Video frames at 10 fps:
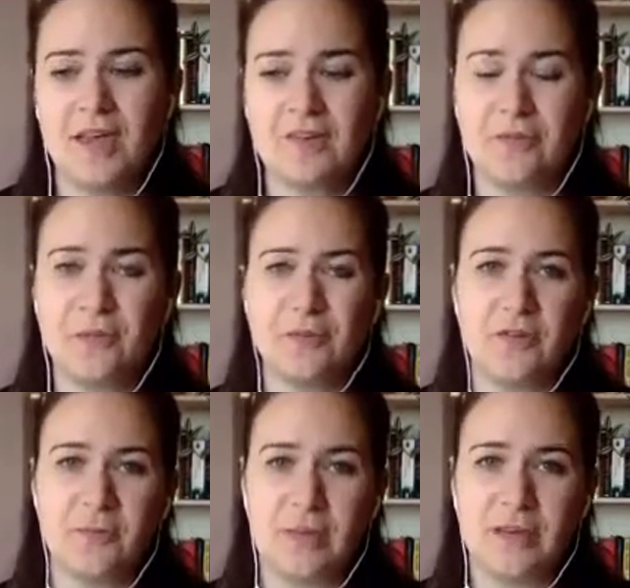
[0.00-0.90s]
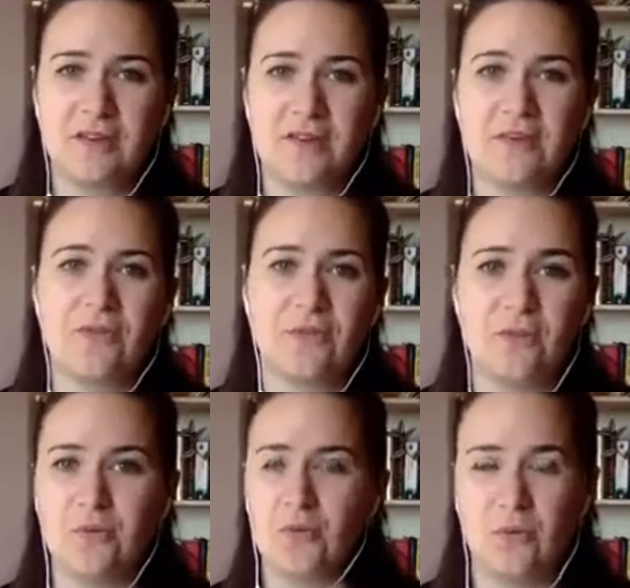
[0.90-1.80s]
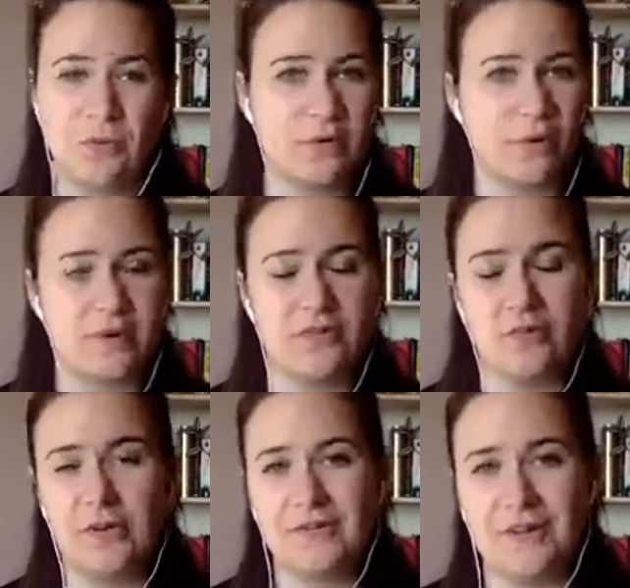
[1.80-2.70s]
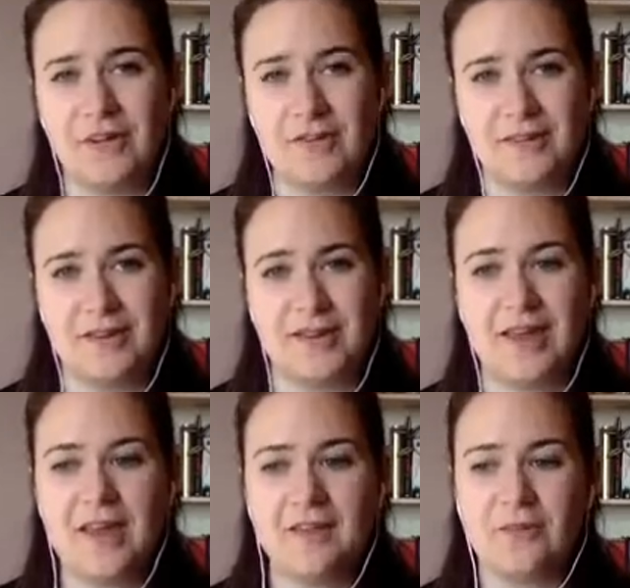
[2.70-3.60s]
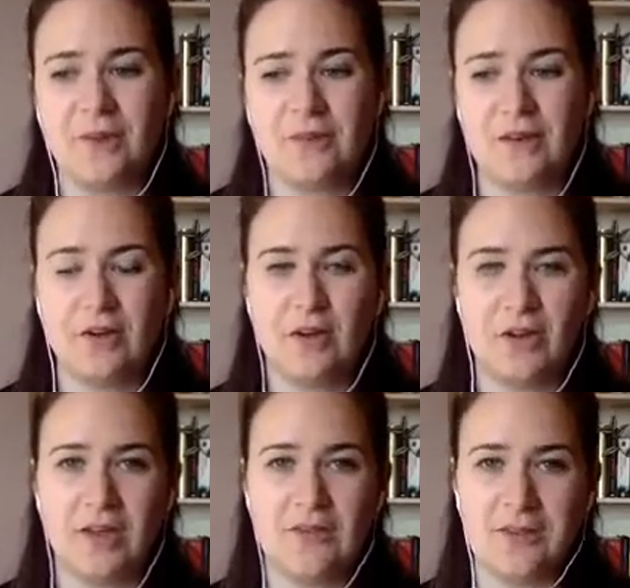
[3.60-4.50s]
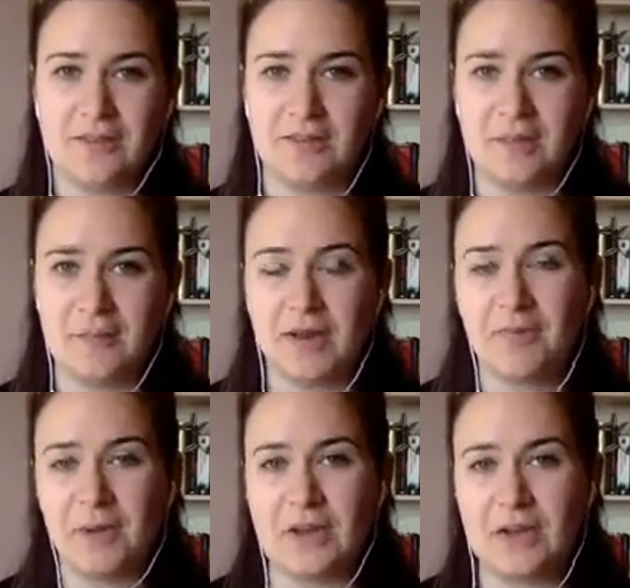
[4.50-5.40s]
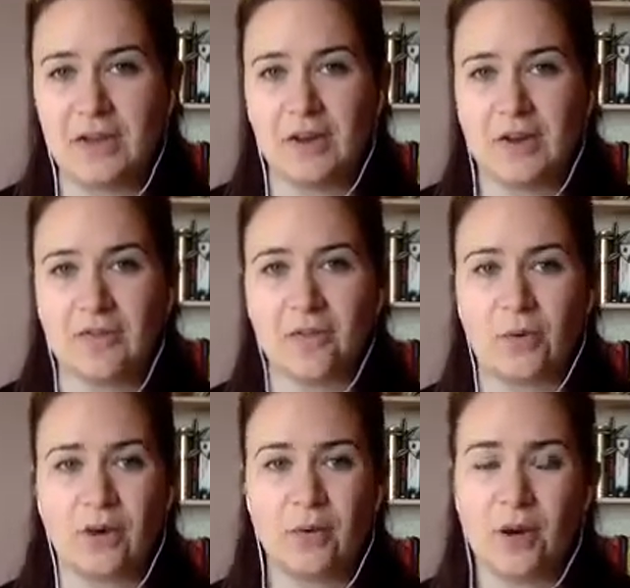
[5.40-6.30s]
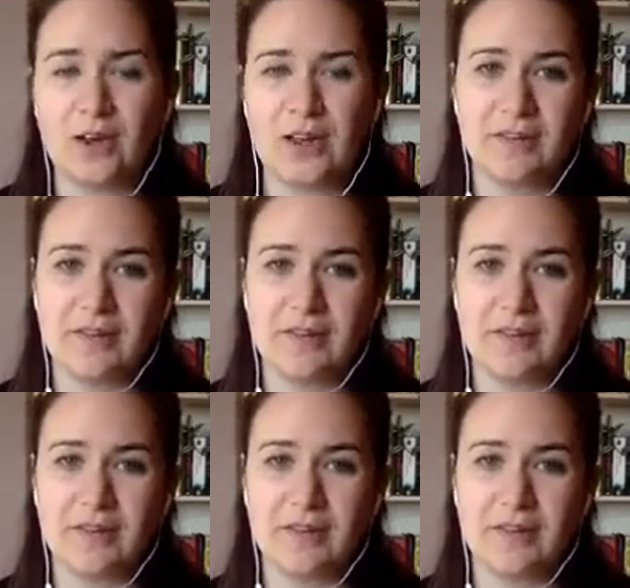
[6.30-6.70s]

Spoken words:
And also speaking to your school or college or university to actually look at if there's a place where you can go that's quite quiet,